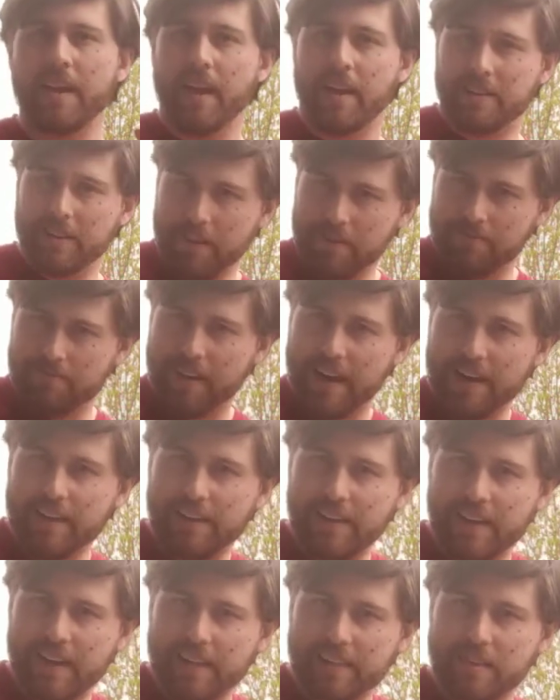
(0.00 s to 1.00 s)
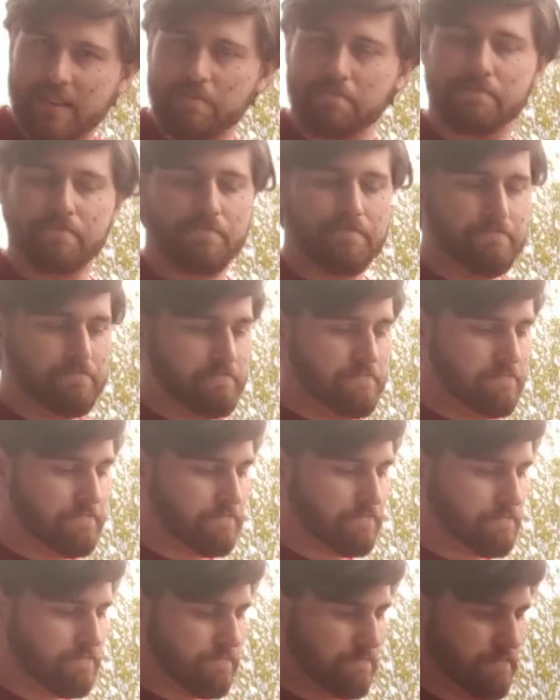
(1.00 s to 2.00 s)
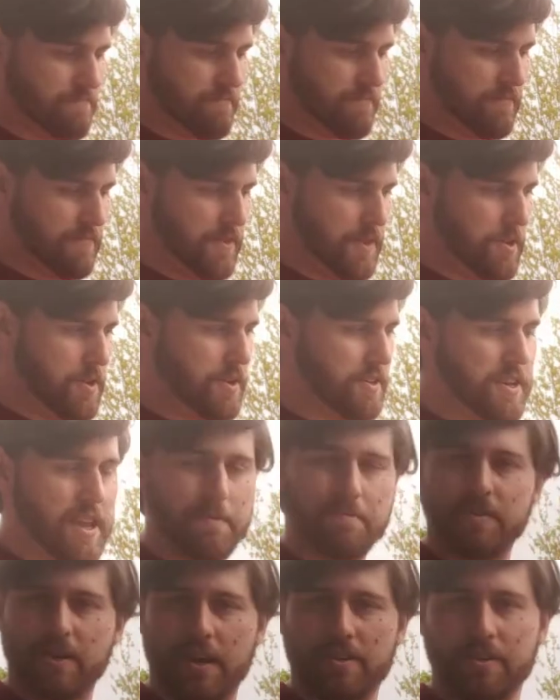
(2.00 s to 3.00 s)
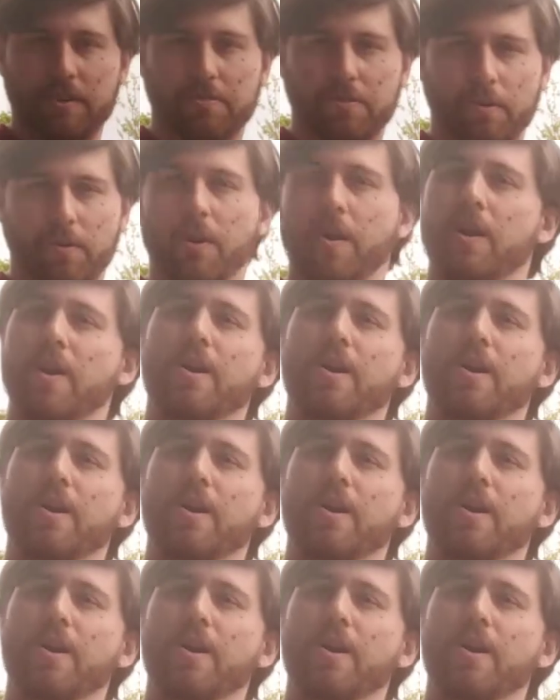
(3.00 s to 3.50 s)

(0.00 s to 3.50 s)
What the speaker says: Until you finally get them, you can keep changing through,